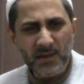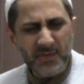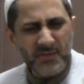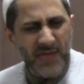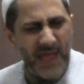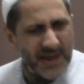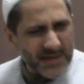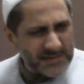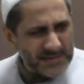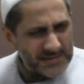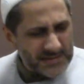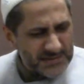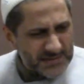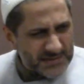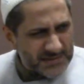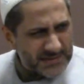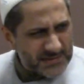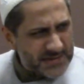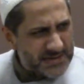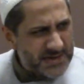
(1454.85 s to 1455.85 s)
That little
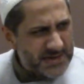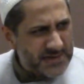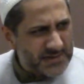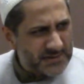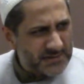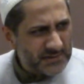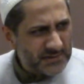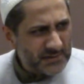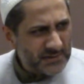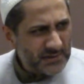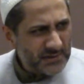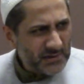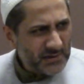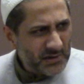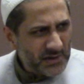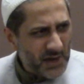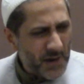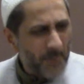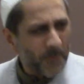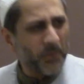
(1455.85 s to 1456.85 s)
seed
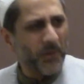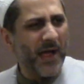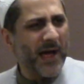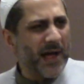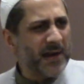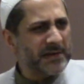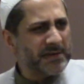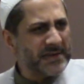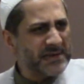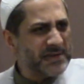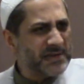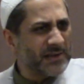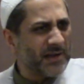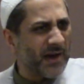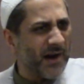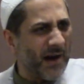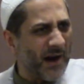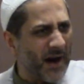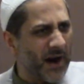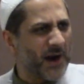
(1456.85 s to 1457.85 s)
planted in
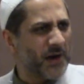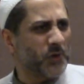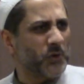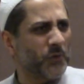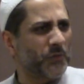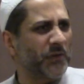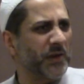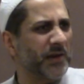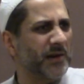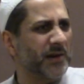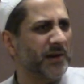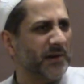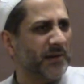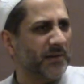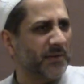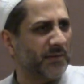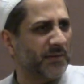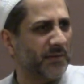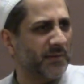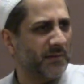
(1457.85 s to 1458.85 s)
the heart of the
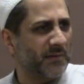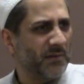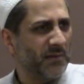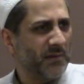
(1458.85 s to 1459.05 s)
earth,